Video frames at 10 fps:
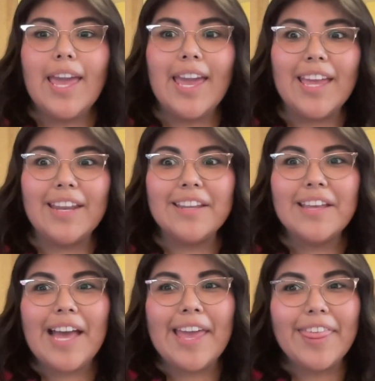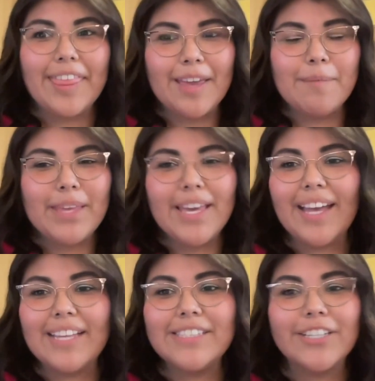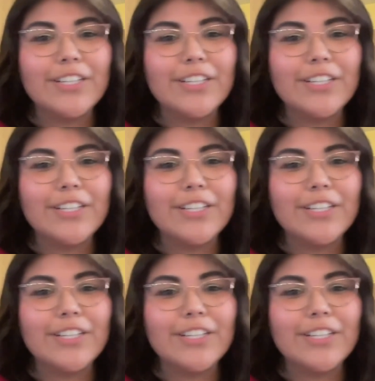And I think because